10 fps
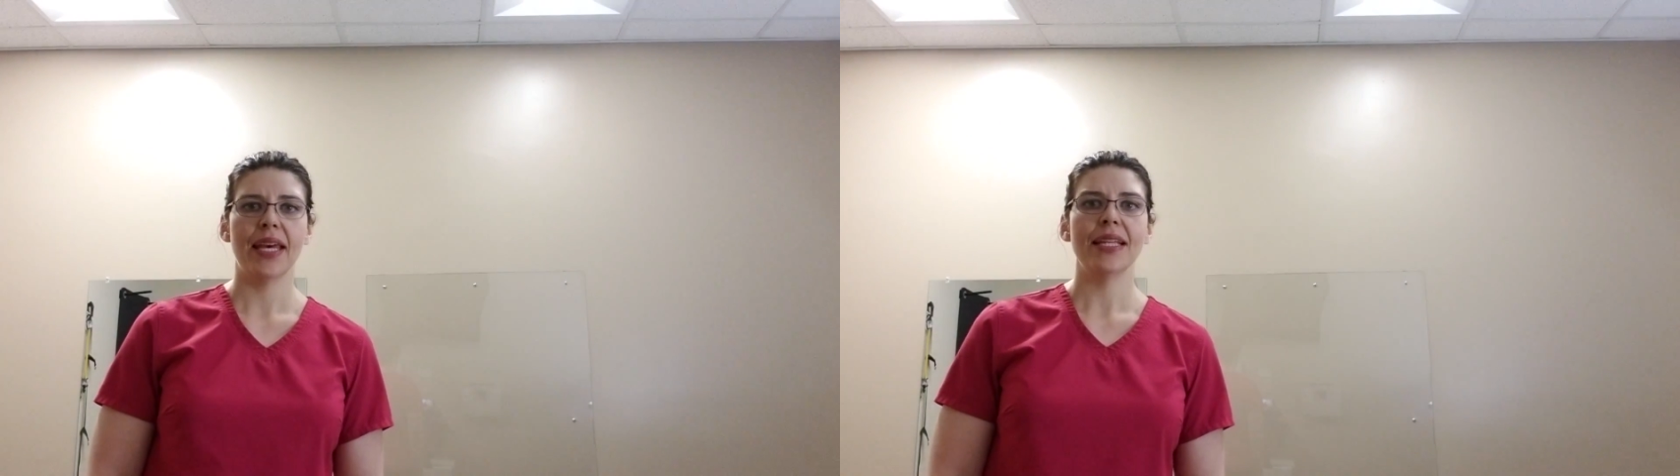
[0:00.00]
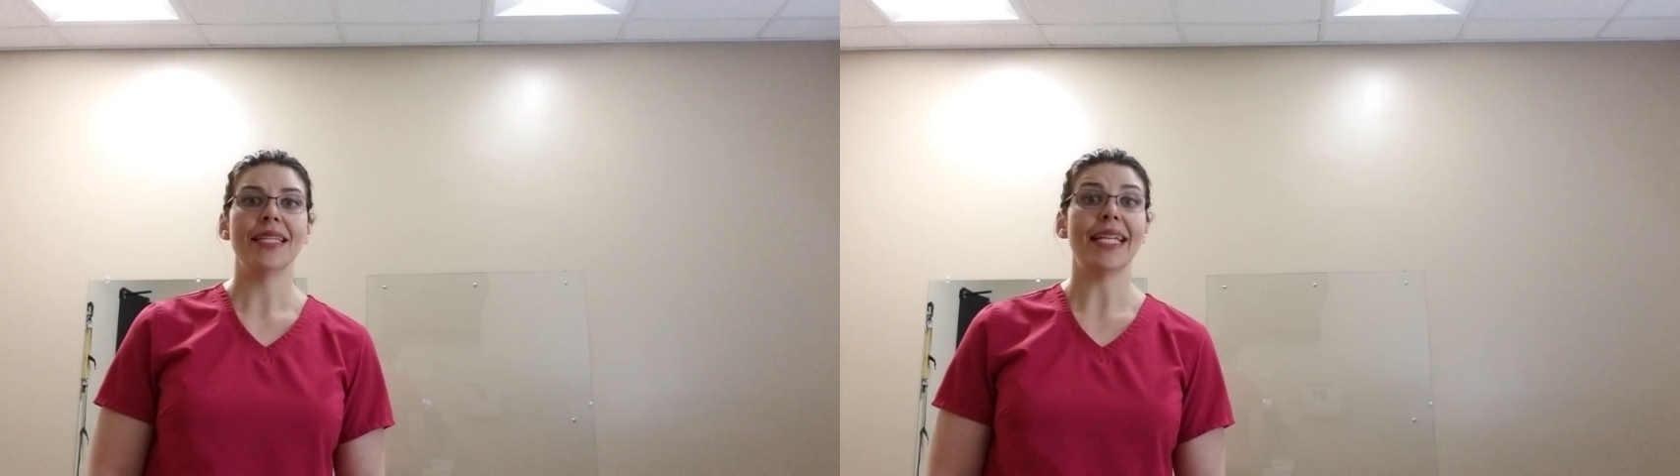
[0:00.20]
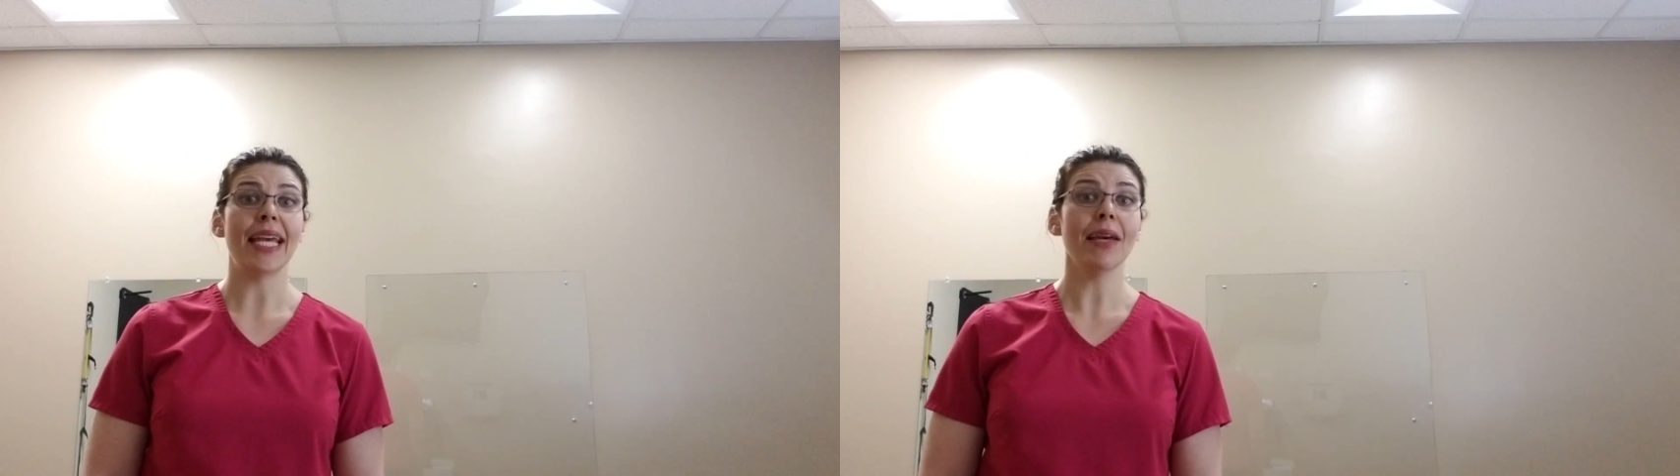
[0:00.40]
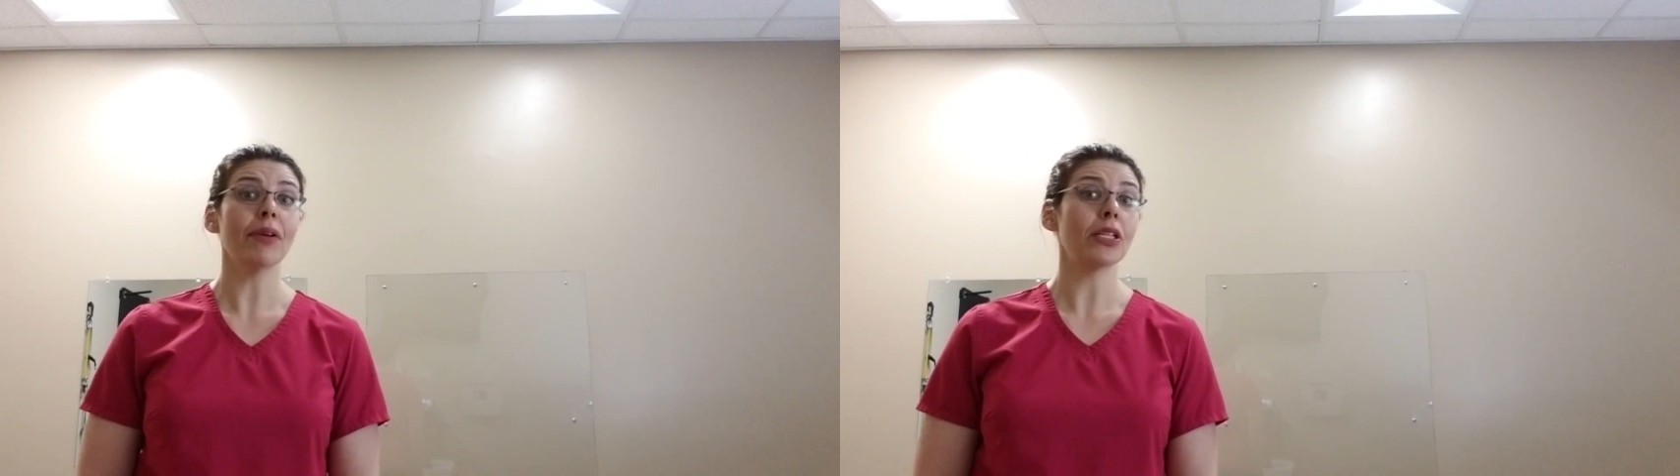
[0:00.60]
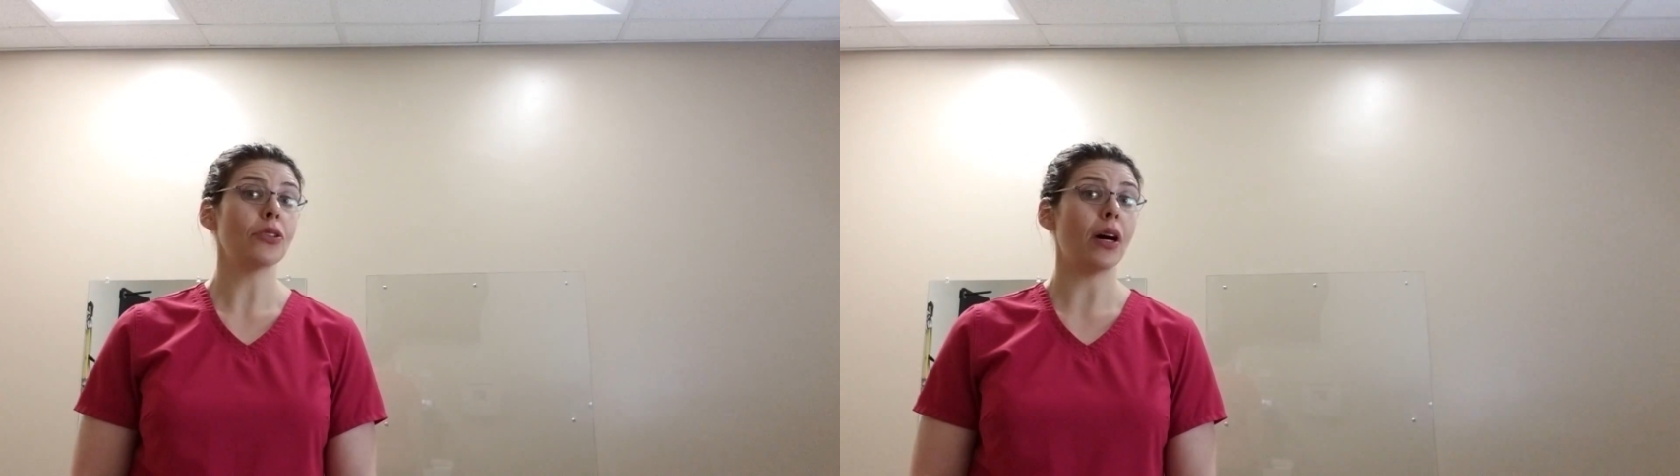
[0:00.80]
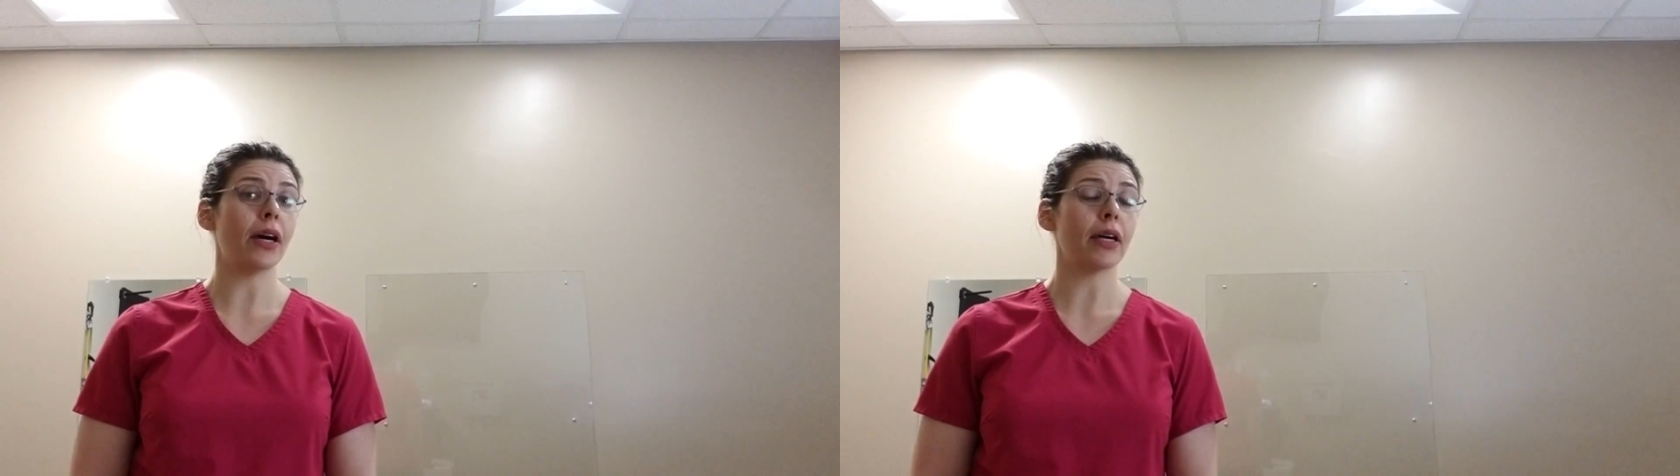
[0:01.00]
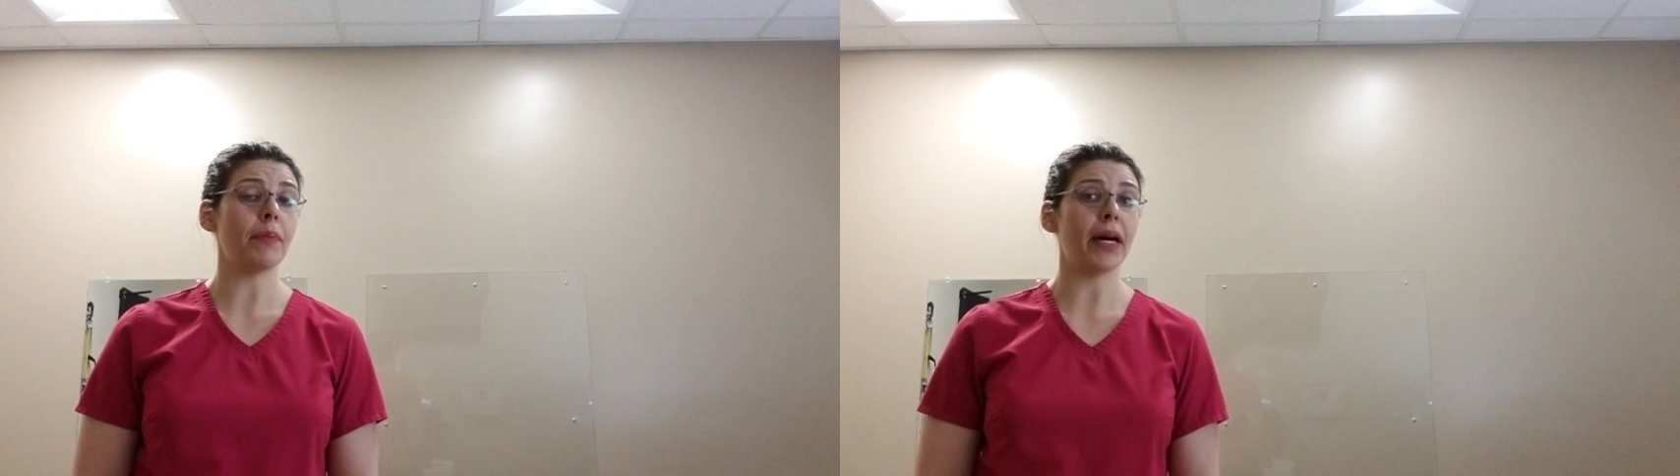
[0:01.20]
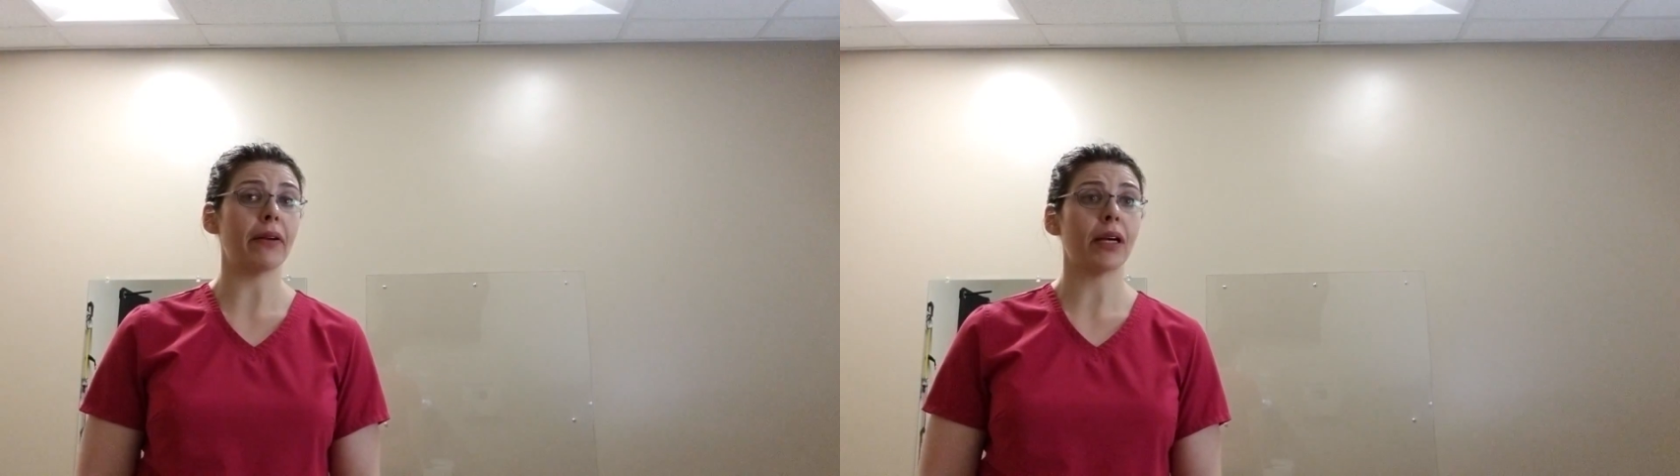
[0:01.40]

Today I'm going to talk about